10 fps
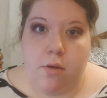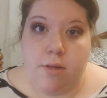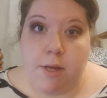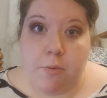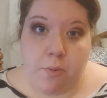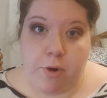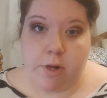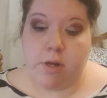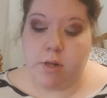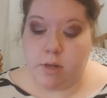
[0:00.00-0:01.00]
zebra
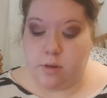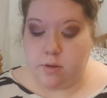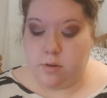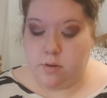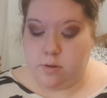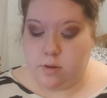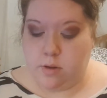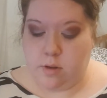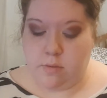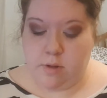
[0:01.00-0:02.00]
printed
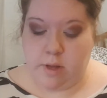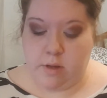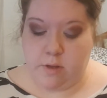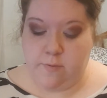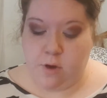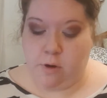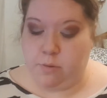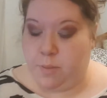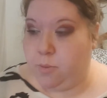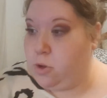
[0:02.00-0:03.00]
nails, if y'all
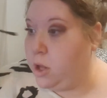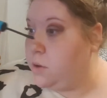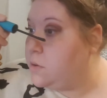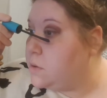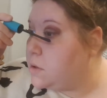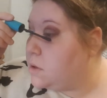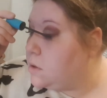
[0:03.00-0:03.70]
remember those.